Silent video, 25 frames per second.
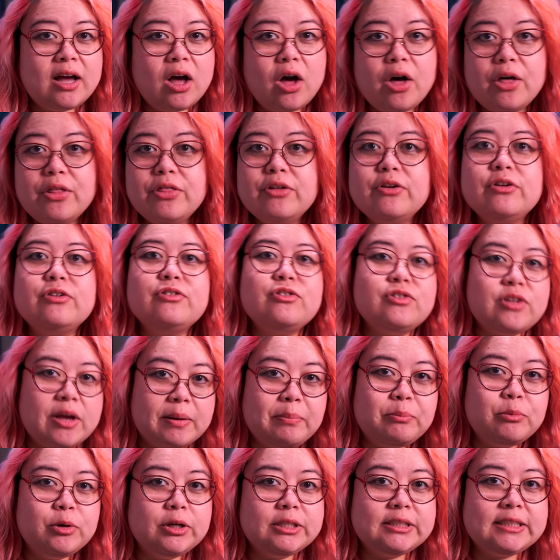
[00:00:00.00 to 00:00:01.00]
other
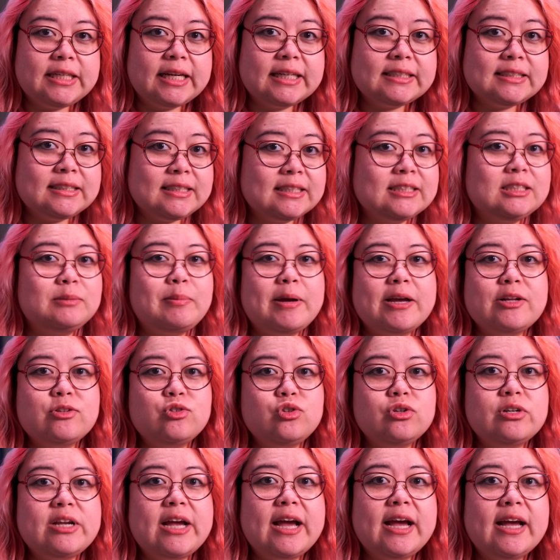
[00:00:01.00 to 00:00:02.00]
separate text
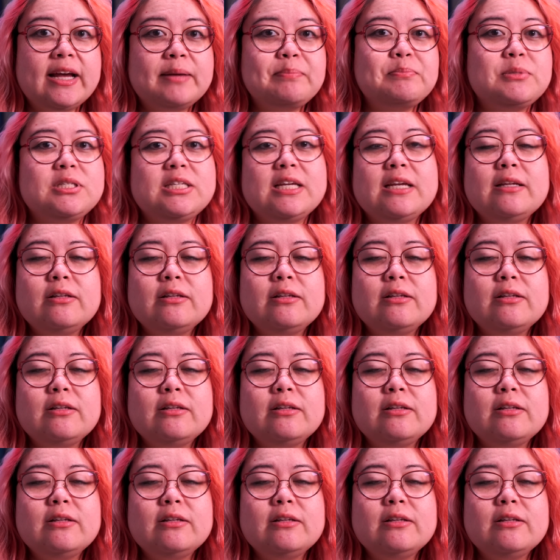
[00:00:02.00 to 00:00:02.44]
expansion apps,